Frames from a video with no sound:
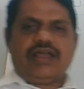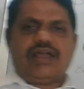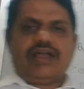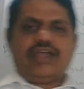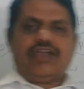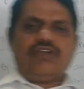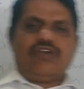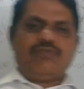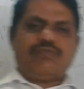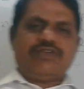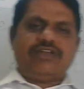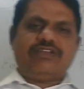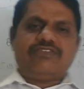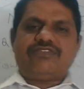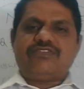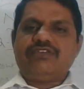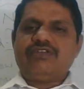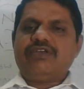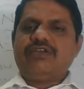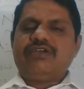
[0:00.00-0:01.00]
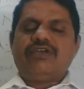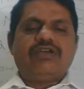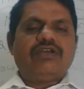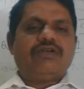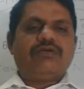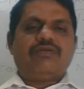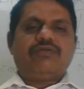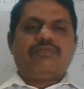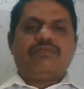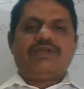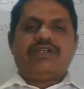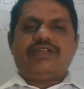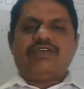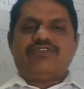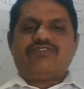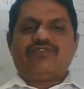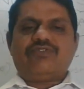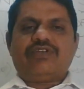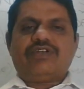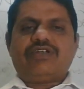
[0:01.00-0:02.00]
I hope kids, my
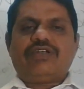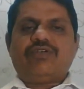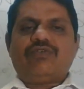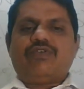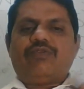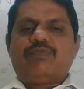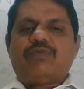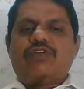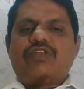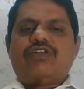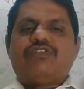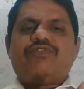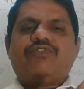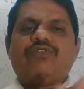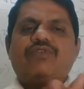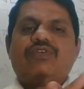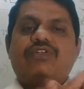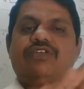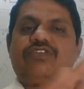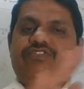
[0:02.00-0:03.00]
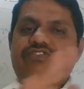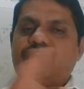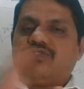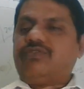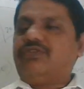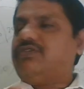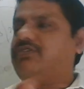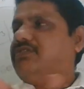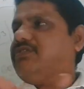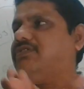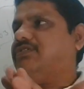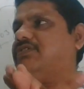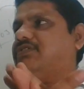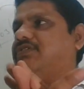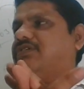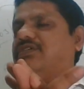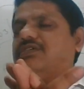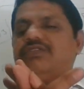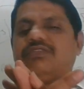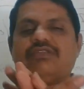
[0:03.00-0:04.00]
dear student, I hope all of you understood
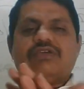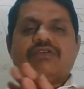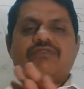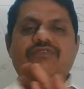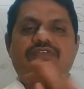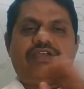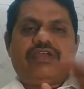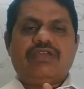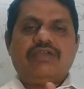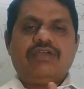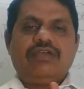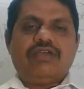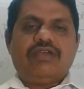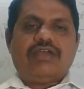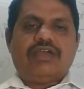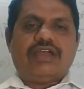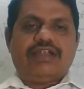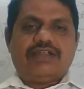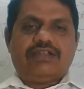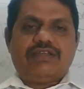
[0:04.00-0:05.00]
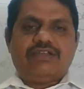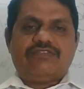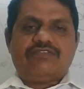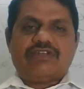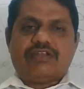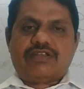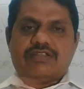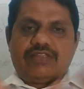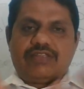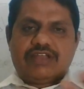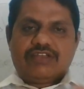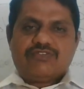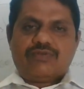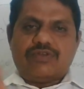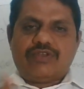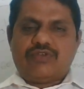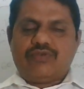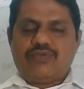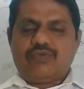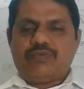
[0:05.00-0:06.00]
the way I teach, and that's
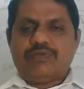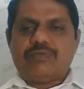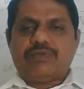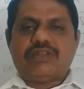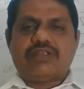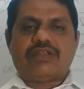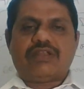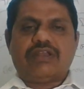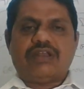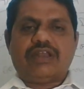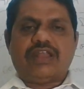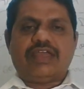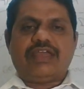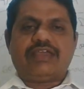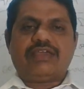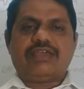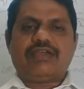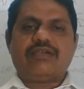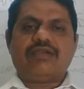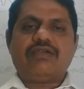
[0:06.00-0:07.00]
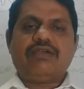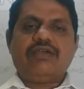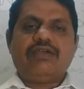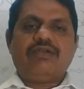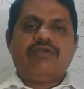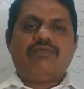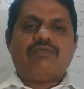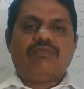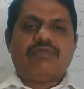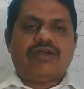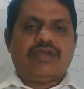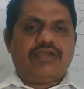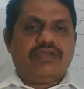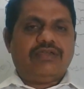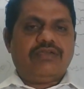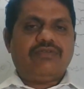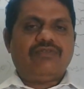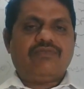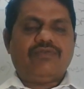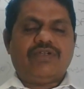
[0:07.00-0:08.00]
why you people are liking
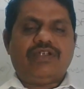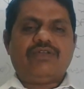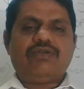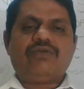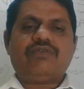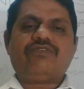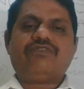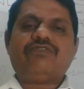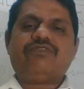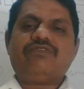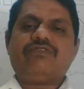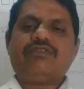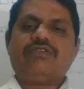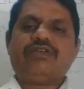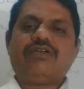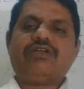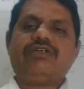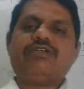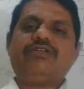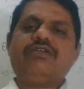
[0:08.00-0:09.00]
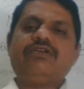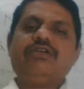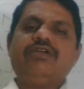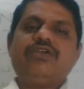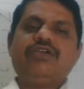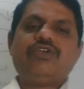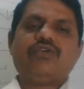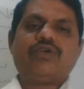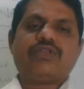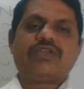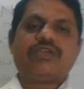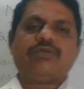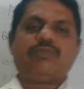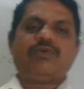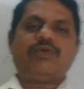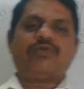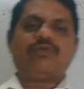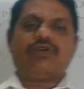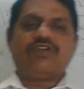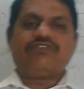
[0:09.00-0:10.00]
my videos and you are keep
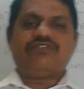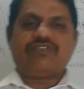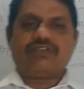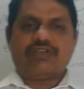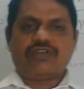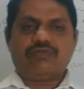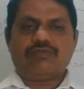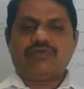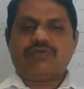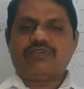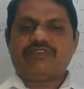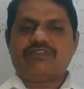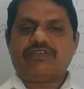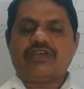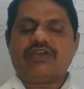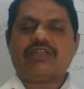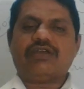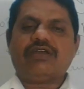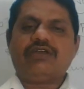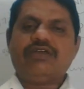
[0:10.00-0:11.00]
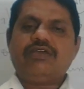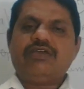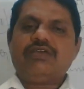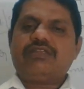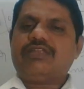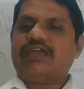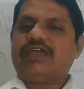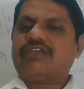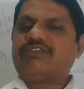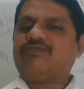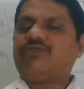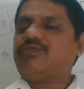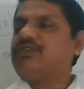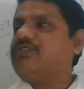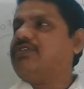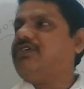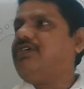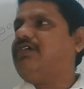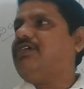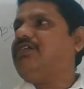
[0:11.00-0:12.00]
on watching Anubhava Sara. Thanks for
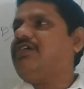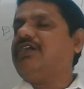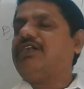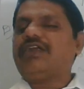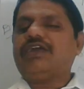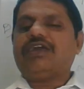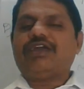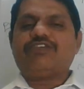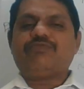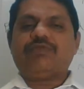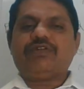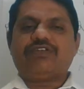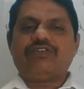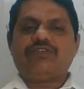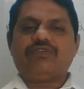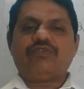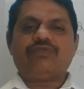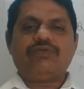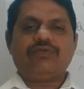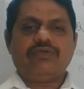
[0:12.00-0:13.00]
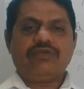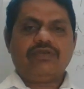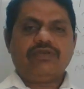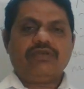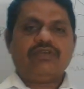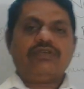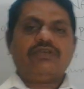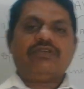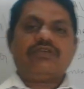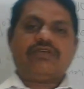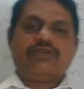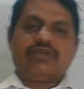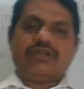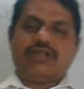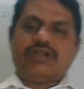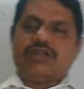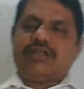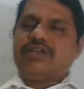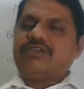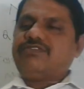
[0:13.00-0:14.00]
that, and I expect you to,
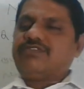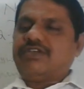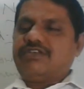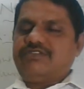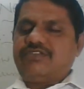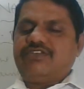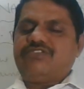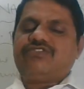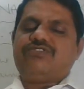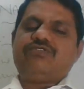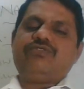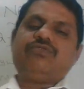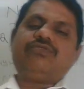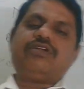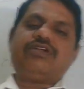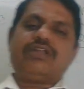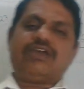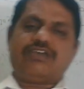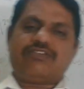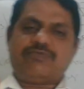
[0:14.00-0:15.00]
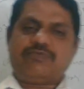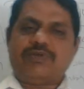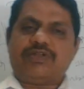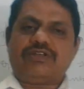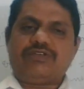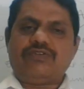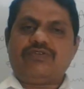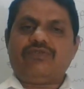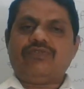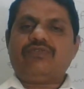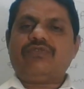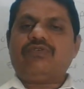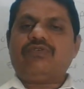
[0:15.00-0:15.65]
and I suggest you, and I expect you,